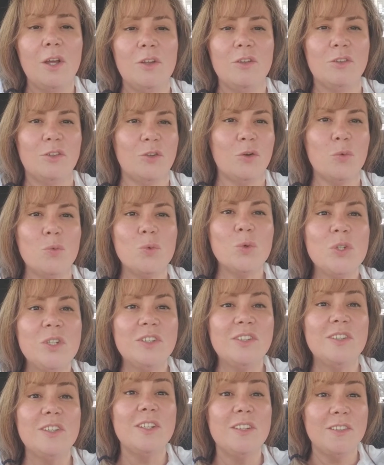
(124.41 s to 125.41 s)
So what
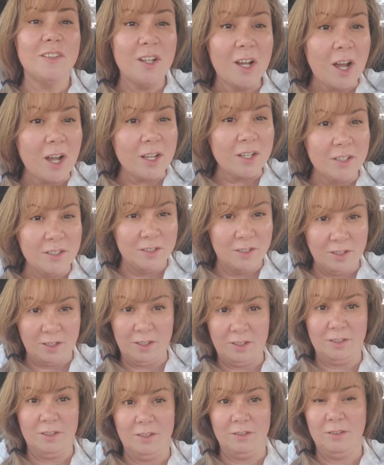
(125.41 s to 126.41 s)
this guy
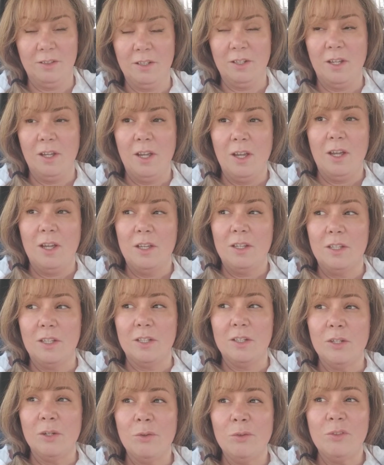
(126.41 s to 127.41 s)
did,
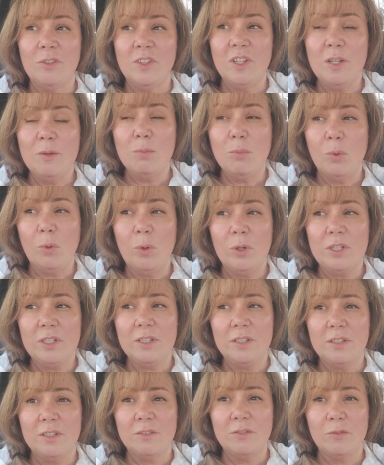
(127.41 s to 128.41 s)
they bought
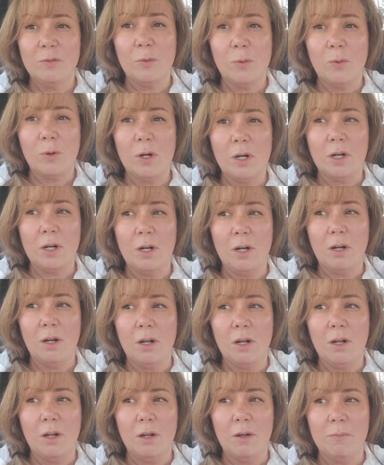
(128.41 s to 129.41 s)
it for
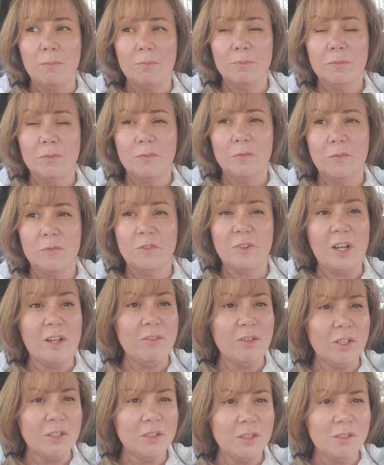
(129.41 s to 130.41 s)

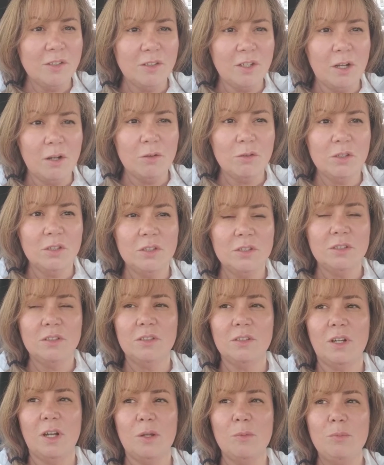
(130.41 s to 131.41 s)

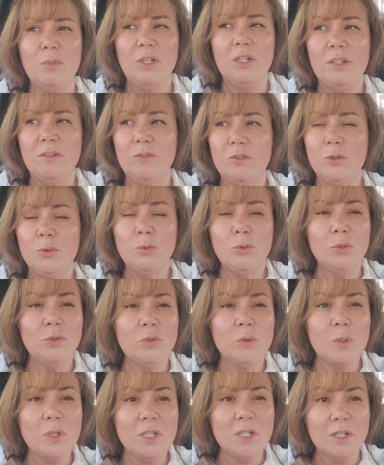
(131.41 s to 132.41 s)
500,000, I believe 2 to
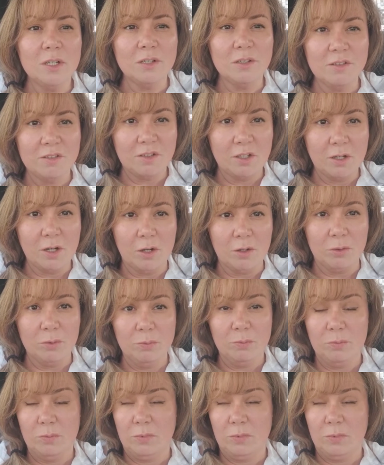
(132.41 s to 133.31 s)
3 years ago,